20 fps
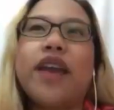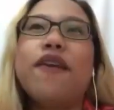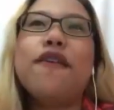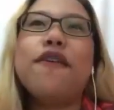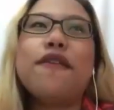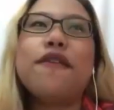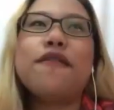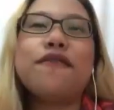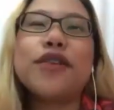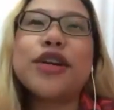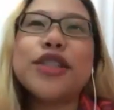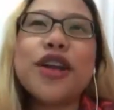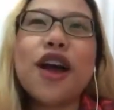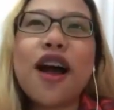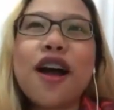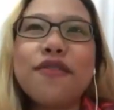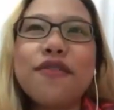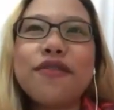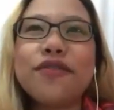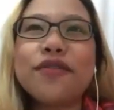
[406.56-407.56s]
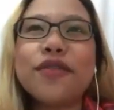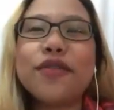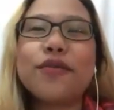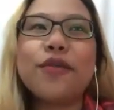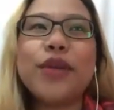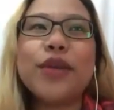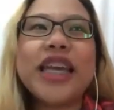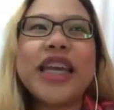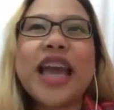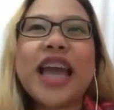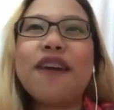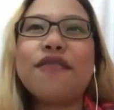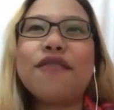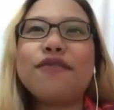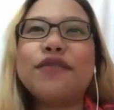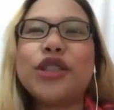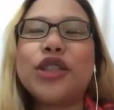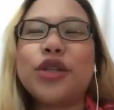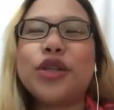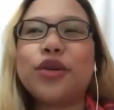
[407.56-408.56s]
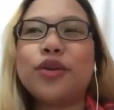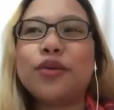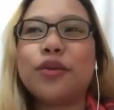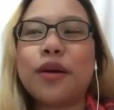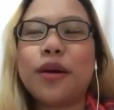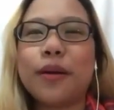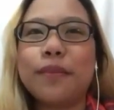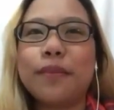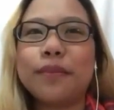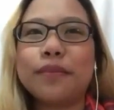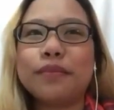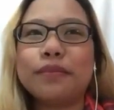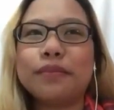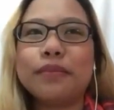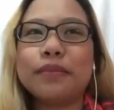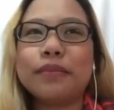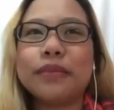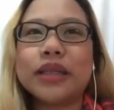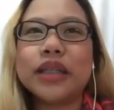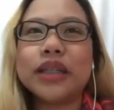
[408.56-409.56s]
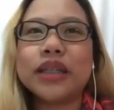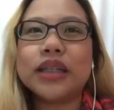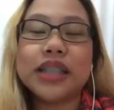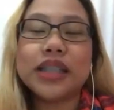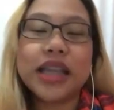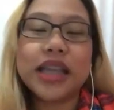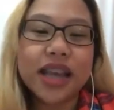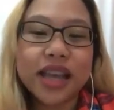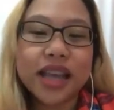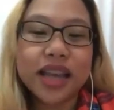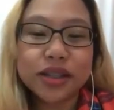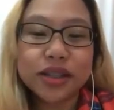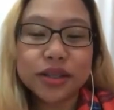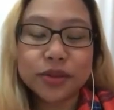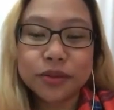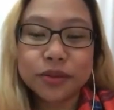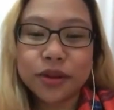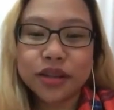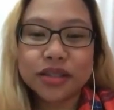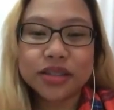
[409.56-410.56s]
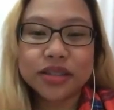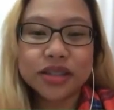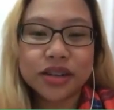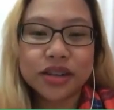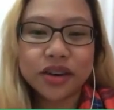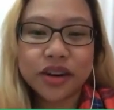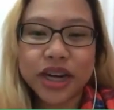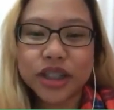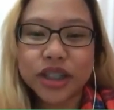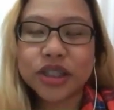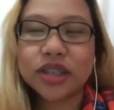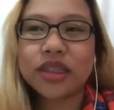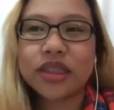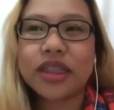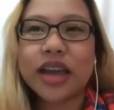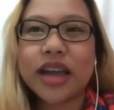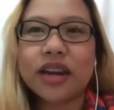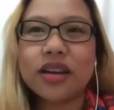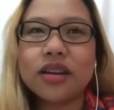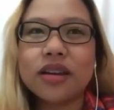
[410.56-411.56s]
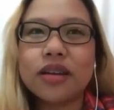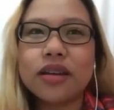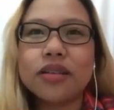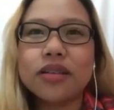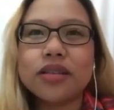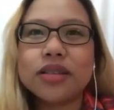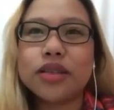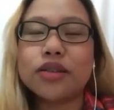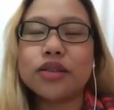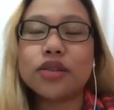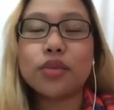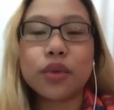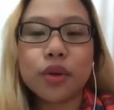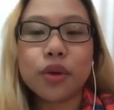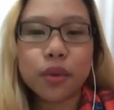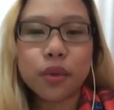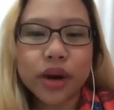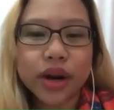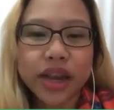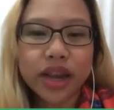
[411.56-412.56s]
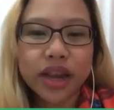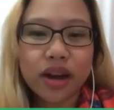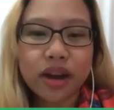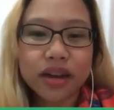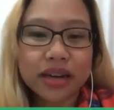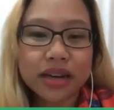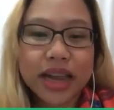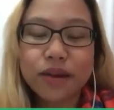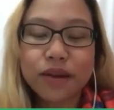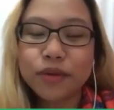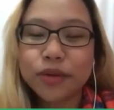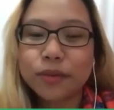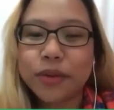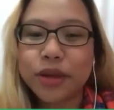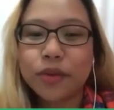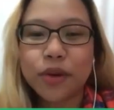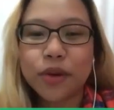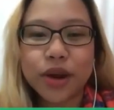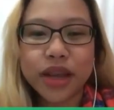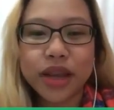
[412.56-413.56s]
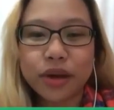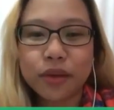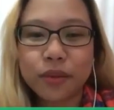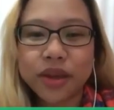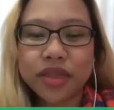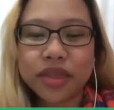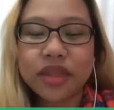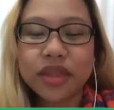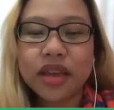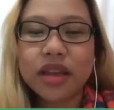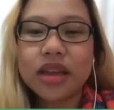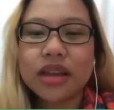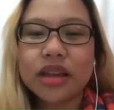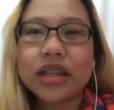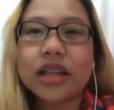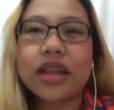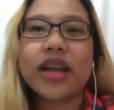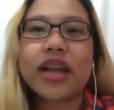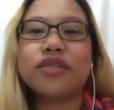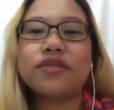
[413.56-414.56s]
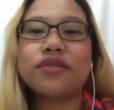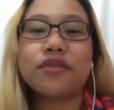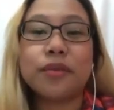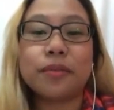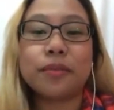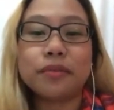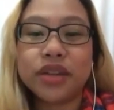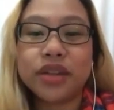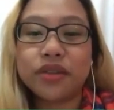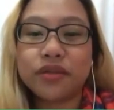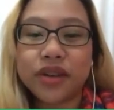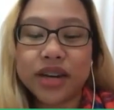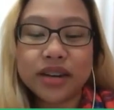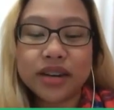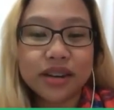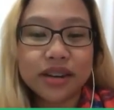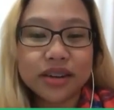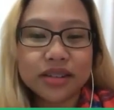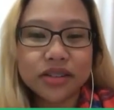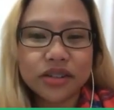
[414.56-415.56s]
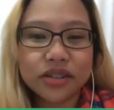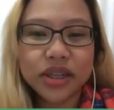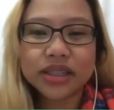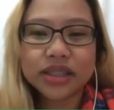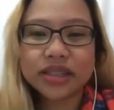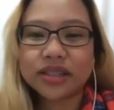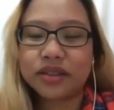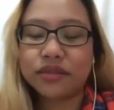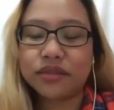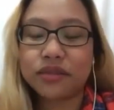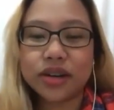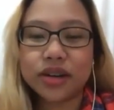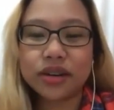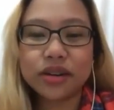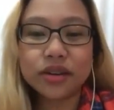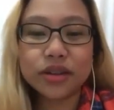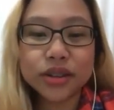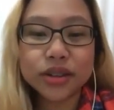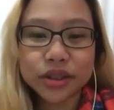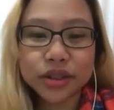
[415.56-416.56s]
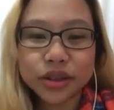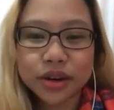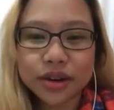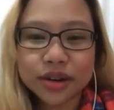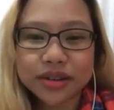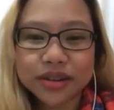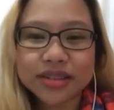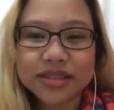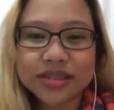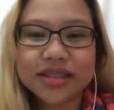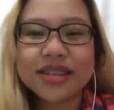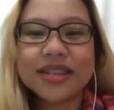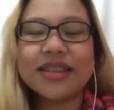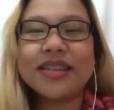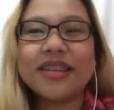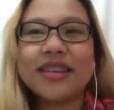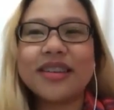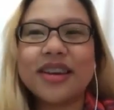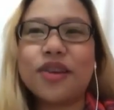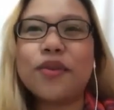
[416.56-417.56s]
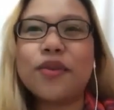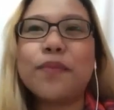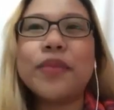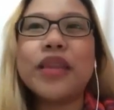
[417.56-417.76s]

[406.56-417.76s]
First off, we have to take into consideration that since we're working online, we'll be working with clients from different countries, different cultures, you know.